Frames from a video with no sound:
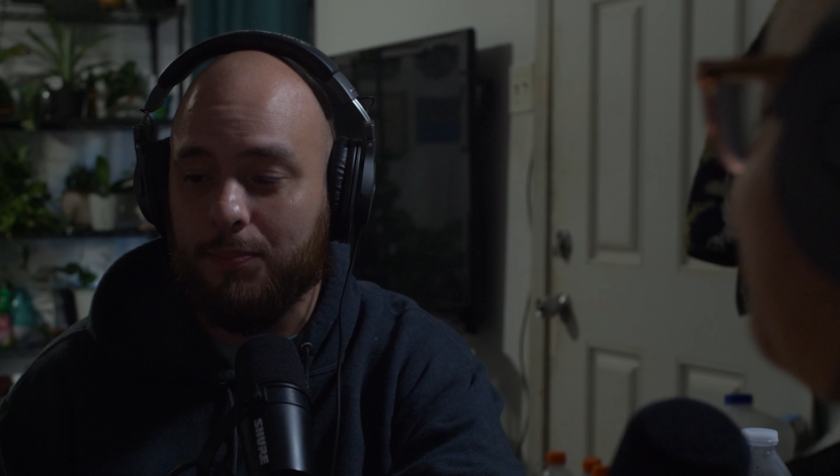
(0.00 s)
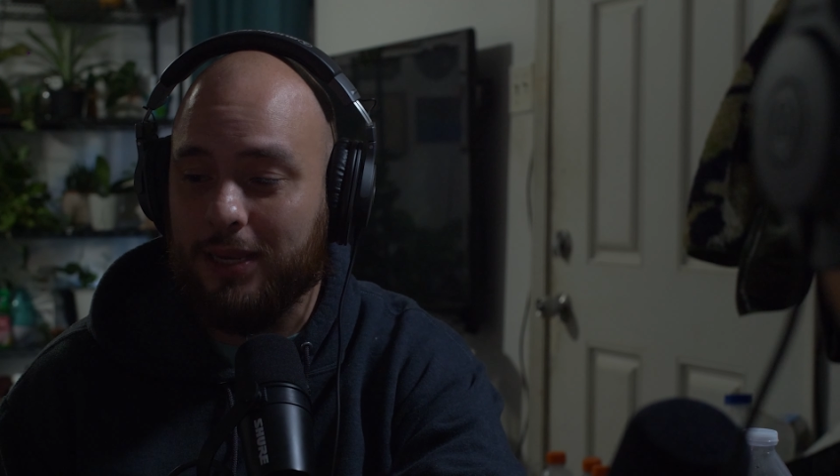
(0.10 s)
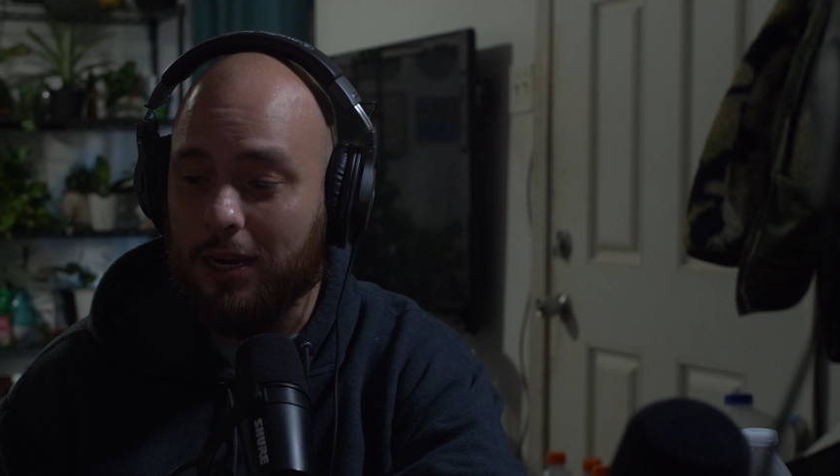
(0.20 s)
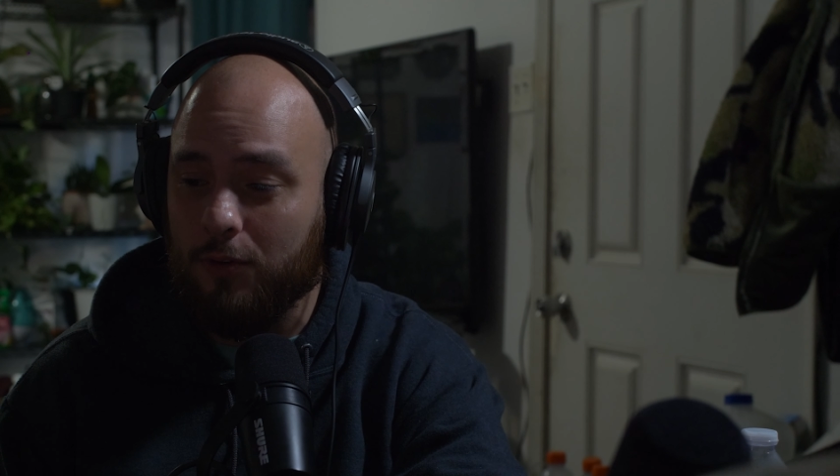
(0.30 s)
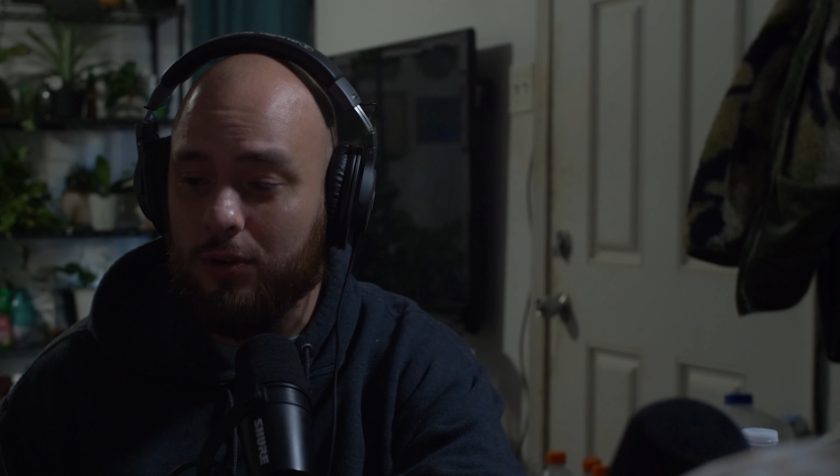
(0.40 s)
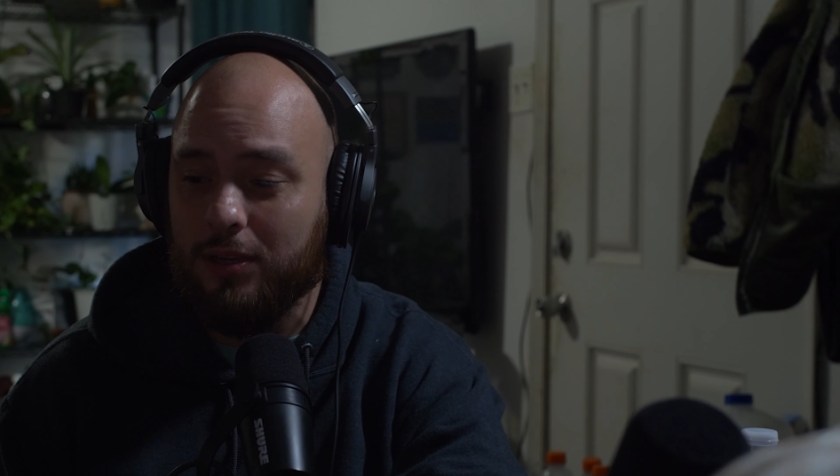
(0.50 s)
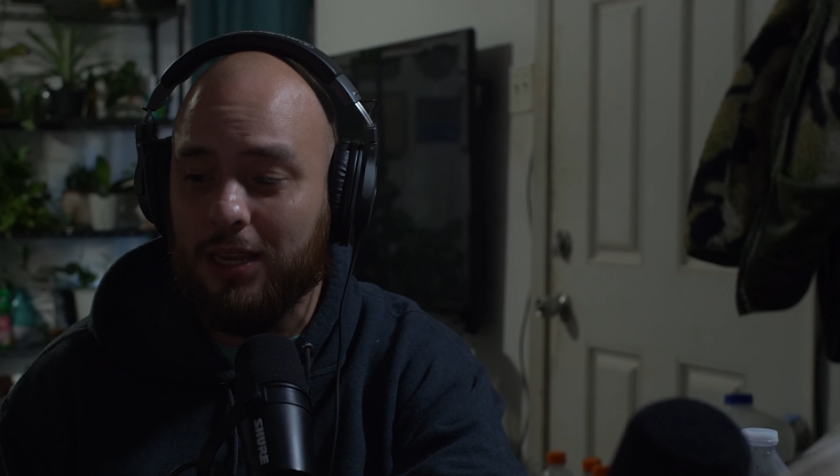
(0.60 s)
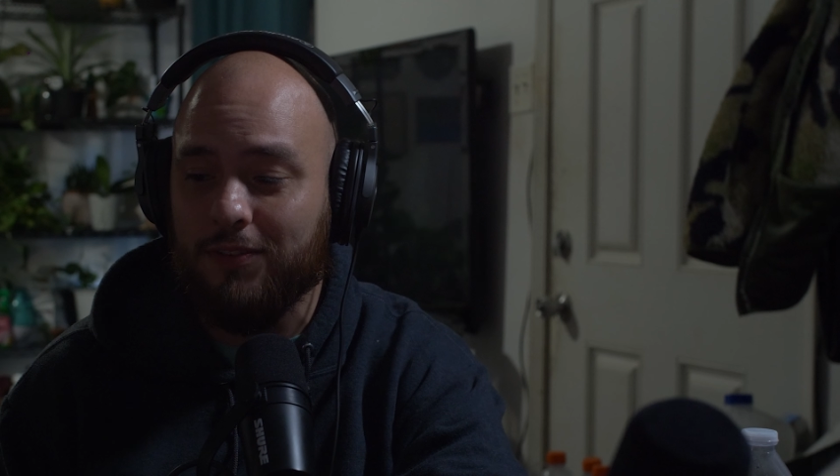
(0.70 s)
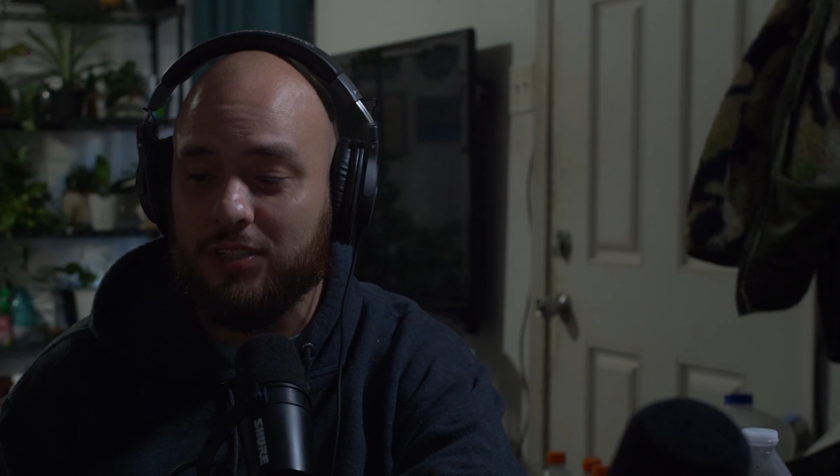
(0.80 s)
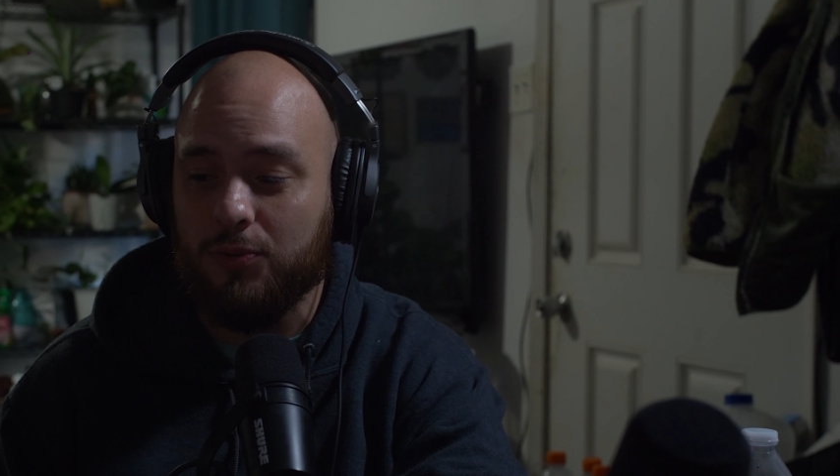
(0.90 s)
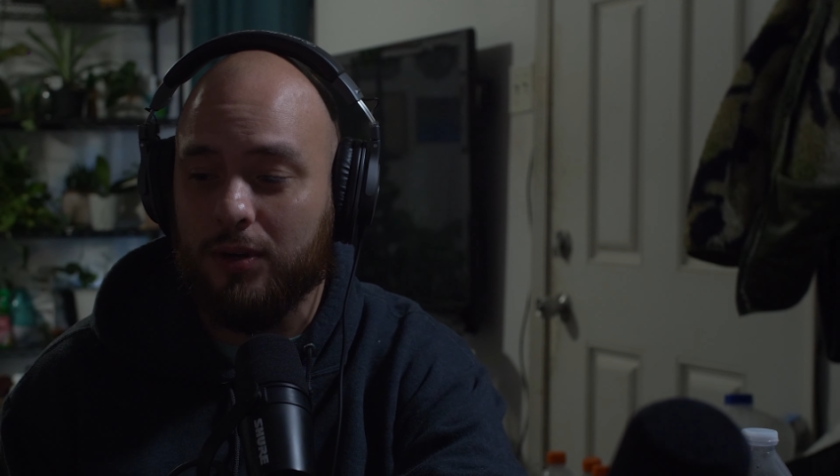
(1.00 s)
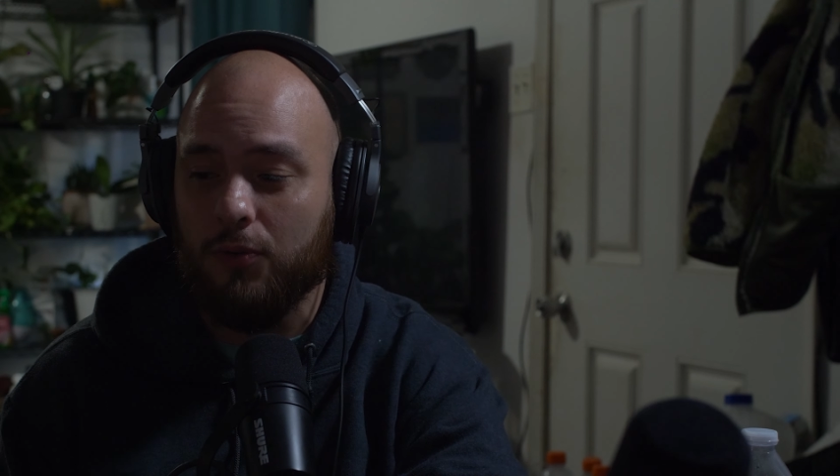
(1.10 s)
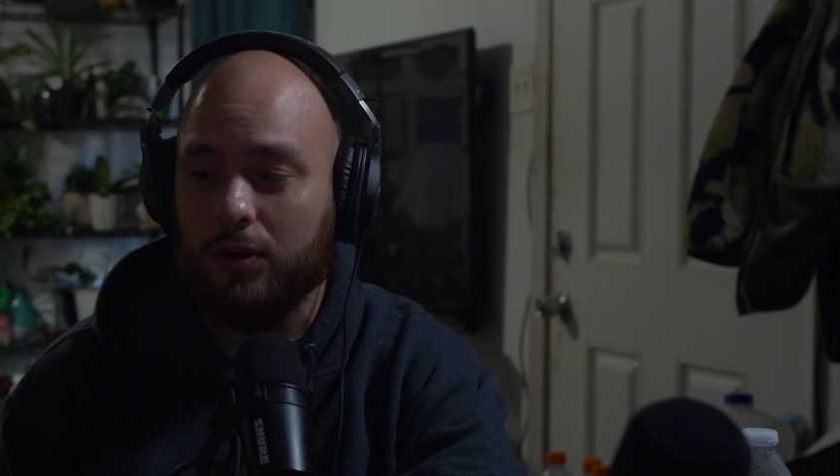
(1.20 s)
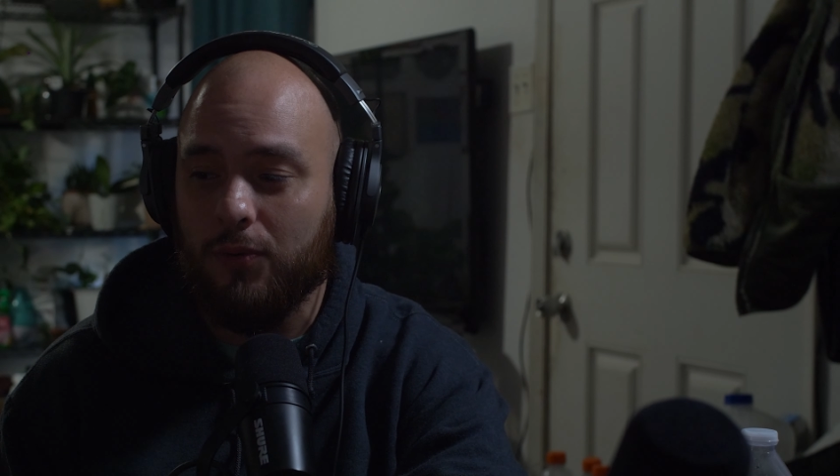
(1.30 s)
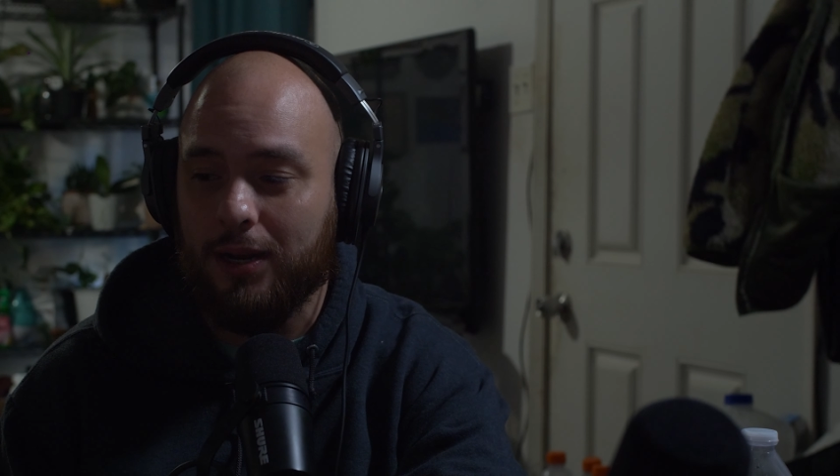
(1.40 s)
And be careful who you give it to. We're
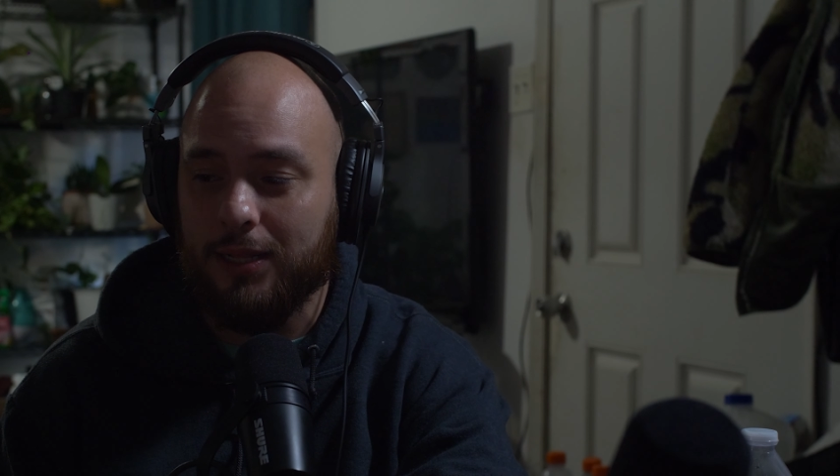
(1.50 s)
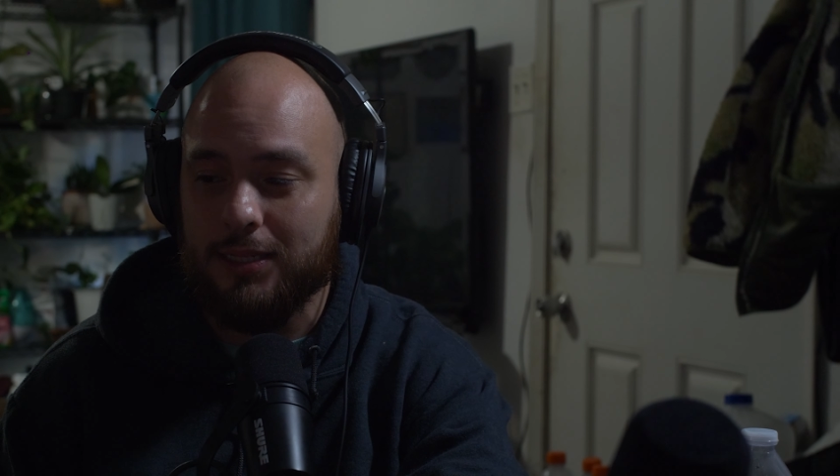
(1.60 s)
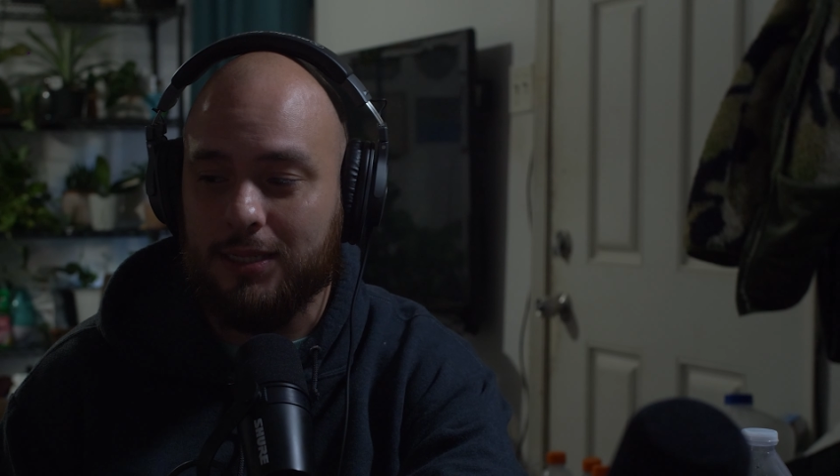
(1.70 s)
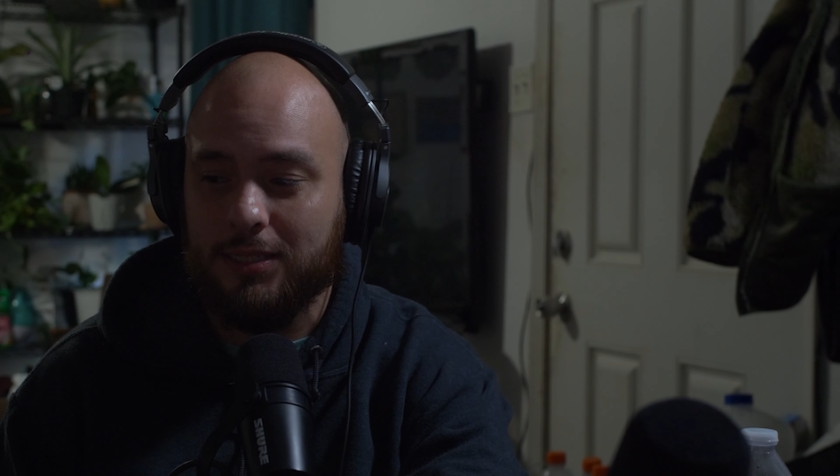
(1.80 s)
gonna rewind this.